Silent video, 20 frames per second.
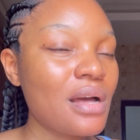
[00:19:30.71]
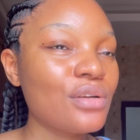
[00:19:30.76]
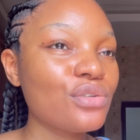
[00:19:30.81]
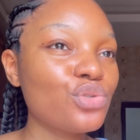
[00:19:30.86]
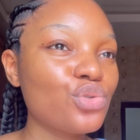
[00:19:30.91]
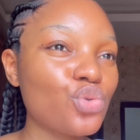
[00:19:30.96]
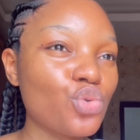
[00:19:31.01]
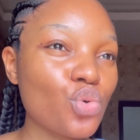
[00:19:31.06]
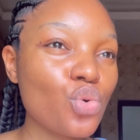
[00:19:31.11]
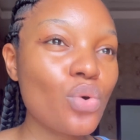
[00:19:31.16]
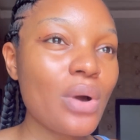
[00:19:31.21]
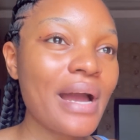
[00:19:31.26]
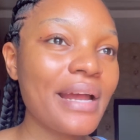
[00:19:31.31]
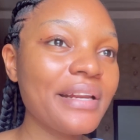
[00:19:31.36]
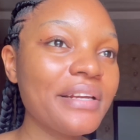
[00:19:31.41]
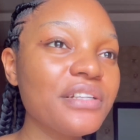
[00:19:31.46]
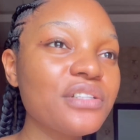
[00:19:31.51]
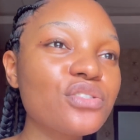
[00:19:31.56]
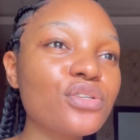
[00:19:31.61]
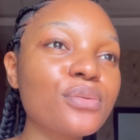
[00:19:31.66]
So I
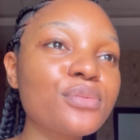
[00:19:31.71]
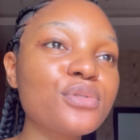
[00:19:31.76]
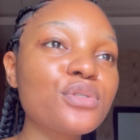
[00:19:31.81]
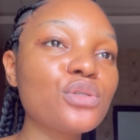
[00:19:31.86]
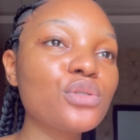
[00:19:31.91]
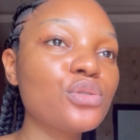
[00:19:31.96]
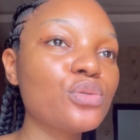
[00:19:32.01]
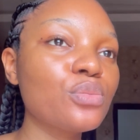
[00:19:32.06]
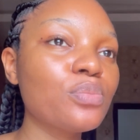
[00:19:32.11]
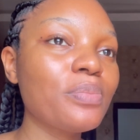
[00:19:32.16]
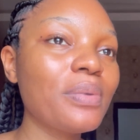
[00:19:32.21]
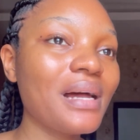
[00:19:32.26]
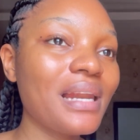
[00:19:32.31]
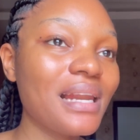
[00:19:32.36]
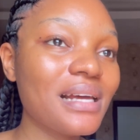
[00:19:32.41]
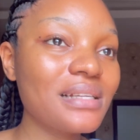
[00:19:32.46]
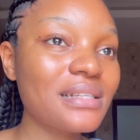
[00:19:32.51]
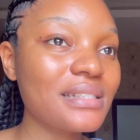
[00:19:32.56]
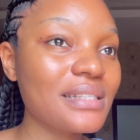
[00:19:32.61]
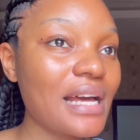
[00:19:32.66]
need something to
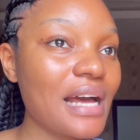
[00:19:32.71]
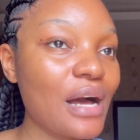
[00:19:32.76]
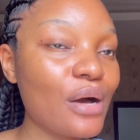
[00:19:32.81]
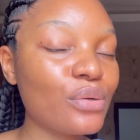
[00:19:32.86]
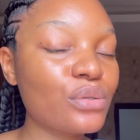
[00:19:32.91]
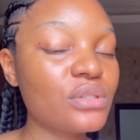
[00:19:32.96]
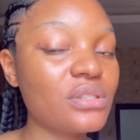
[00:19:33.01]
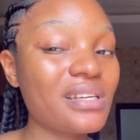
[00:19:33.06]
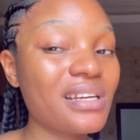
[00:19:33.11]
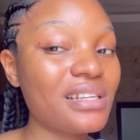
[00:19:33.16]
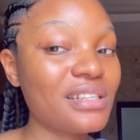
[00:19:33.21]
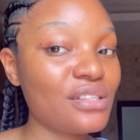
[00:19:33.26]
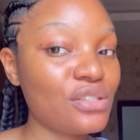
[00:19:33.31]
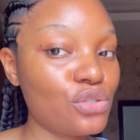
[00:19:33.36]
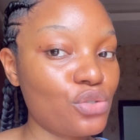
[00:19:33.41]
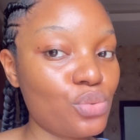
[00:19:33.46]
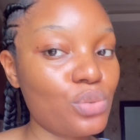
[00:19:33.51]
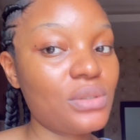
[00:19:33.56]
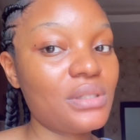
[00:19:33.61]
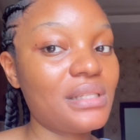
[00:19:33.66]
balance out the
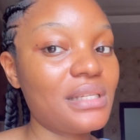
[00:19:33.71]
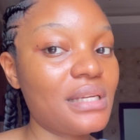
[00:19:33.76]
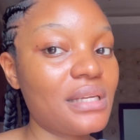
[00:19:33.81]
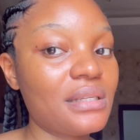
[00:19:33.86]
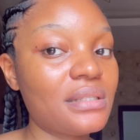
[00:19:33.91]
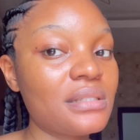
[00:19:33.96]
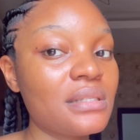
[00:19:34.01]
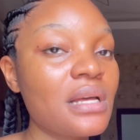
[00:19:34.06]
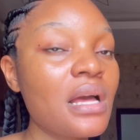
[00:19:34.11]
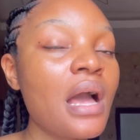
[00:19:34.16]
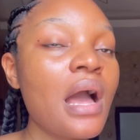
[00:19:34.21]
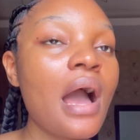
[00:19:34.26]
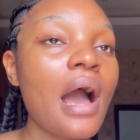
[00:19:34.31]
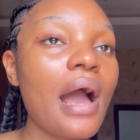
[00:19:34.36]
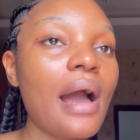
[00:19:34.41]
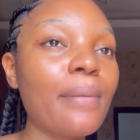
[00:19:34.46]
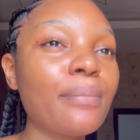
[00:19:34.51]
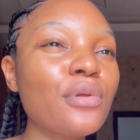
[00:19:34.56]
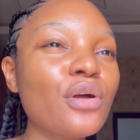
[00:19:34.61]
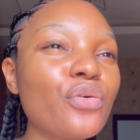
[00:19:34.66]
sweetness.
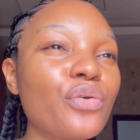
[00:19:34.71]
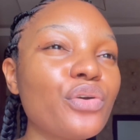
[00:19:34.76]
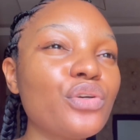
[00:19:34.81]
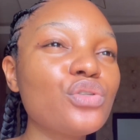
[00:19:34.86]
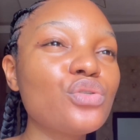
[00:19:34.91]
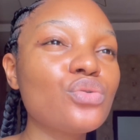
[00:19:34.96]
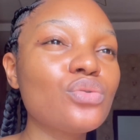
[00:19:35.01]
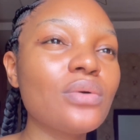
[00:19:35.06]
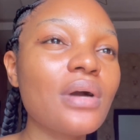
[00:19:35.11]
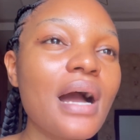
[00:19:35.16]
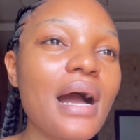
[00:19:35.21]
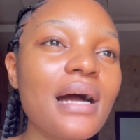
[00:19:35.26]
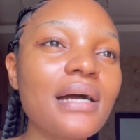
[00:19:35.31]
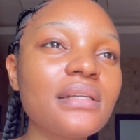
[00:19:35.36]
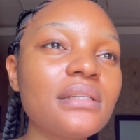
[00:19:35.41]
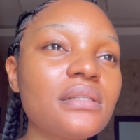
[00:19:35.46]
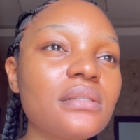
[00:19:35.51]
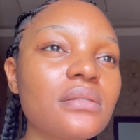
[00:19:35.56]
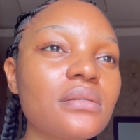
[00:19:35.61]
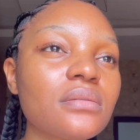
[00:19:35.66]
I'm not going to
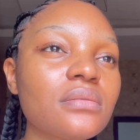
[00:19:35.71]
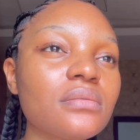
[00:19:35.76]
add